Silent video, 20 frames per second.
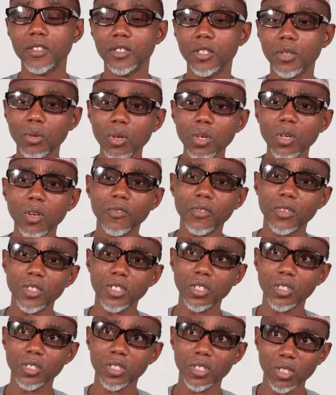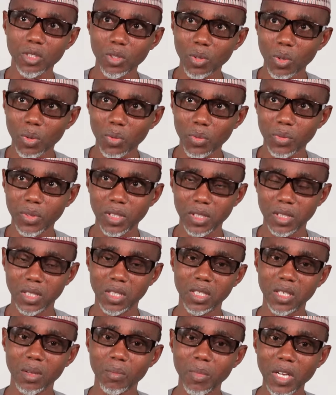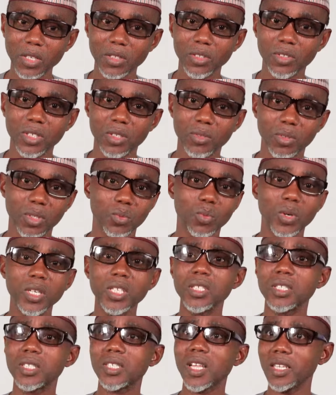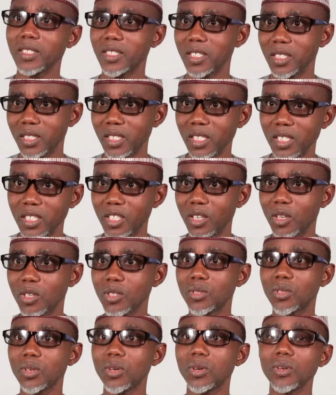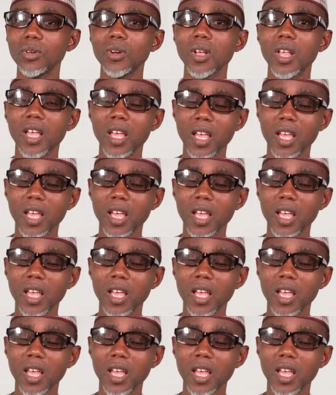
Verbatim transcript: The role of religion in this whole thing, in the banditry, was when they started, they also